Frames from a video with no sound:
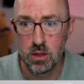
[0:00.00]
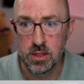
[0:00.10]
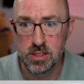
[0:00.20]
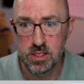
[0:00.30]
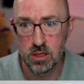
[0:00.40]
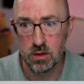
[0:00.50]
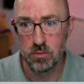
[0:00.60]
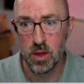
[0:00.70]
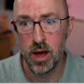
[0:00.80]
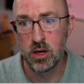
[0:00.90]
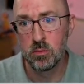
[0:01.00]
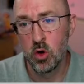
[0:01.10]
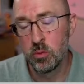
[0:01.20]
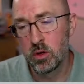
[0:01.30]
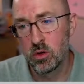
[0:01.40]
is item,
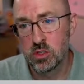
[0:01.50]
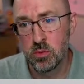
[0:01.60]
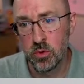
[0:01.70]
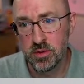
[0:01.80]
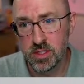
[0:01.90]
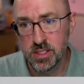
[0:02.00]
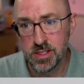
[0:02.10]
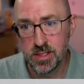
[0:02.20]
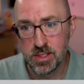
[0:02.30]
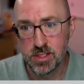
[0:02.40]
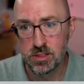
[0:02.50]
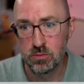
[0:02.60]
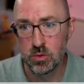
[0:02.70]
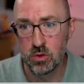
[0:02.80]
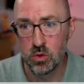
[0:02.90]
open close parentheses,
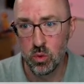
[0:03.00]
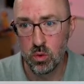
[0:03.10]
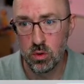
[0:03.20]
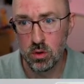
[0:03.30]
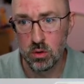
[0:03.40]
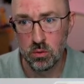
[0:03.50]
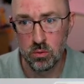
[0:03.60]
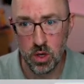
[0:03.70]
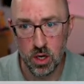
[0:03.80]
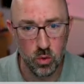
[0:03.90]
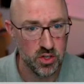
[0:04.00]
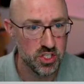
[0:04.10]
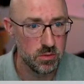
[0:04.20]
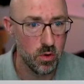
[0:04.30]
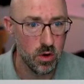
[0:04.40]
your
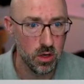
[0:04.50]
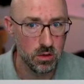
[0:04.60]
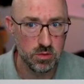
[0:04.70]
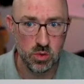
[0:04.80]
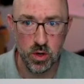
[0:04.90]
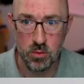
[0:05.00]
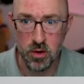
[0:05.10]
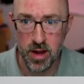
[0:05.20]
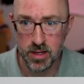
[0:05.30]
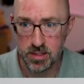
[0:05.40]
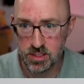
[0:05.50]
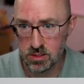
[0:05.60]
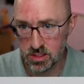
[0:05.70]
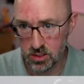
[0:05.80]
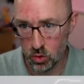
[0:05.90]
question mark, squared
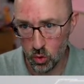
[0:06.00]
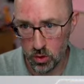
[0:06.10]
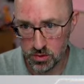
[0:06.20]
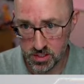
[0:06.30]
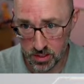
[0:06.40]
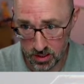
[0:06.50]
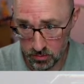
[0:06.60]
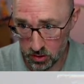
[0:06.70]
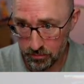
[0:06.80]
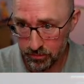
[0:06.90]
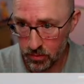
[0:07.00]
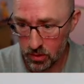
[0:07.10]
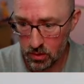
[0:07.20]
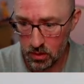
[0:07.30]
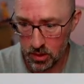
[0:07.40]
brackets, single quotes, email.
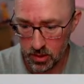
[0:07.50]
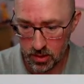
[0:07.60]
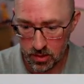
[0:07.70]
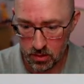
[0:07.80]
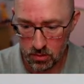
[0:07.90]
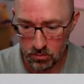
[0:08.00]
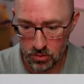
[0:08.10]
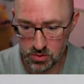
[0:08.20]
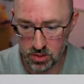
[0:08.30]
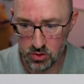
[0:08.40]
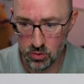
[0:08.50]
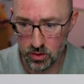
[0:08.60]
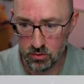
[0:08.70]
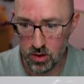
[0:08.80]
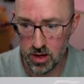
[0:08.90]
And again, those that are
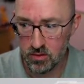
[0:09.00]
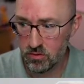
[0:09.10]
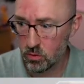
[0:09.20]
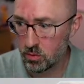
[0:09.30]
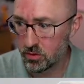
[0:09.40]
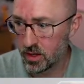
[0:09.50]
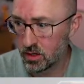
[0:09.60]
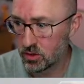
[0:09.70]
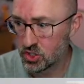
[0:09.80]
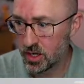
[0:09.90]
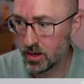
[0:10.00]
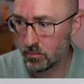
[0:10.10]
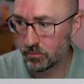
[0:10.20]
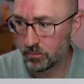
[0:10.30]
joining live, we'll put that in the chat.